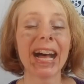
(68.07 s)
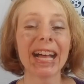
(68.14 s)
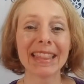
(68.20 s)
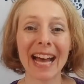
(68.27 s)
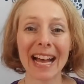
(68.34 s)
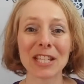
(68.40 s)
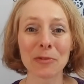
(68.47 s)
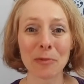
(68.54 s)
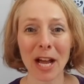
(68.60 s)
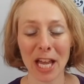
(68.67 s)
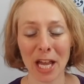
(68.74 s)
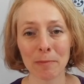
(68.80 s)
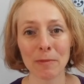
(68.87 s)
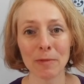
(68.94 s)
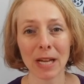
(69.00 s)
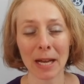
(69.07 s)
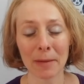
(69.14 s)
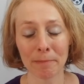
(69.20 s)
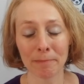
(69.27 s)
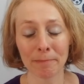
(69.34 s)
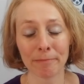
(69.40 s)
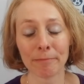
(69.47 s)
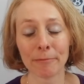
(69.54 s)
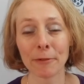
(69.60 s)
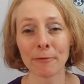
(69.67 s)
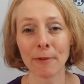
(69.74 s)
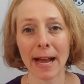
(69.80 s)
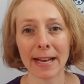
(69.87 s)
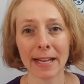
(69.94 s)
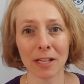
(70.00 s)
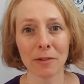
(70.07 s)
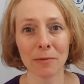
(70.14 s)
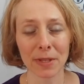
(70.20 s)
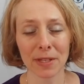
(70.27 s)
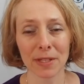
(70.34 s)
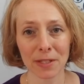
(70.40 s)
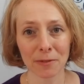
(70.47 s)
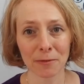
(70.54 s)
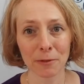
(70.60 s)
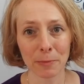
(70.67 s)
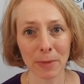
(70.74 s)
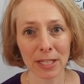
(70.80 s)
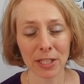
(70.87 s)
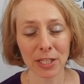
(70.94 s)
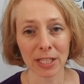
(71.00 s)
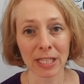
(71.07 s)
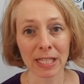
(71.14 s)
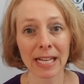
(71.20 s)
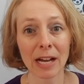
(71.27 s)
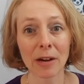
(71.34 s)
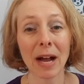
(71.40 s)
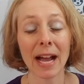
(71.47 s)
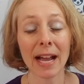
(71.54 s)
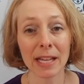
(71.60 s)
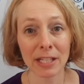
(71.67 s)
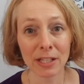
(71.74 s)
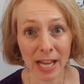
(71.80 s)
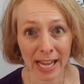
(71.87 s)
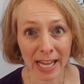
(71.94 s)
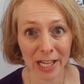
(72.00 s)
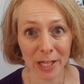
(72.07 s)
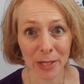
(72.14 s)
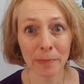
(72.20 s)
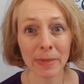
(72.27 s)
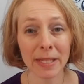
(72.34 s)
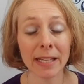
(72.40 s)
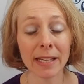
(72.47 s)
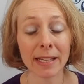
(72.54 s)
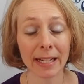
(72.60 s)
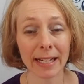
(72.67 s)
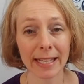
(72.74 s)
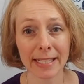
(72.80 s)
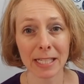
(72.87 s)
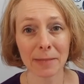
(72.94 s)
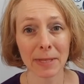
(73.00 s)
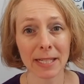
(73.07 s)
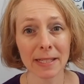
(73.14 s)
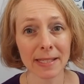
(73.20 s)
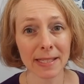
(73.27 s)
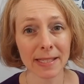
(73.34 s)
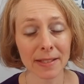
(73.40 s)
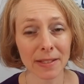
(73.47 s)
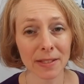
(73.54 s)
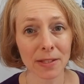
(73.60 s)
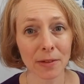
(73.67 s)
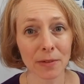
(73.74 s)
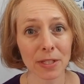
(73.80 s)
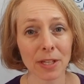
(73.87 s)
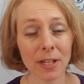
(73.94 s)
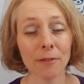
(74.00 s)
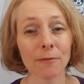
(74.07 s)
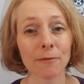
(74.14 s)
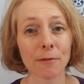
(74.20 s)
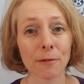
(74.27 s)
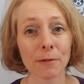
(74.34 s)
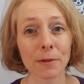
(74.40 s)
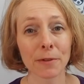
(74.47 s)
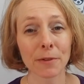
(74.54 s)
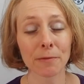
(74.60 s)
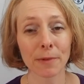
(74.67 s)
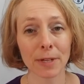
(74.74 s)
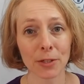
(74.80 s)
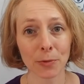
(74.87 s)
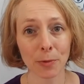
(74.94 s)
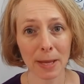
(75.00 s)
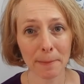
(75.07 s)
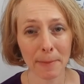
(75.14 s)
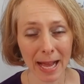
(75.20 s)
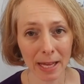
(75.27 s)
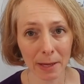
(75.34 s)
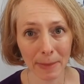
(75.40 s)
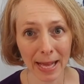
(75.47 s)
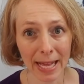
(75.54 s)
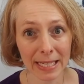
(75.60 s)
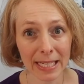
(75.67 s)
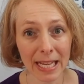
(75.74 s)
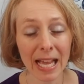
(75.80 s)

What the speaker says: That's why I'm providing you with this information. Now, I am an independent sales associate for the Richway Biomat.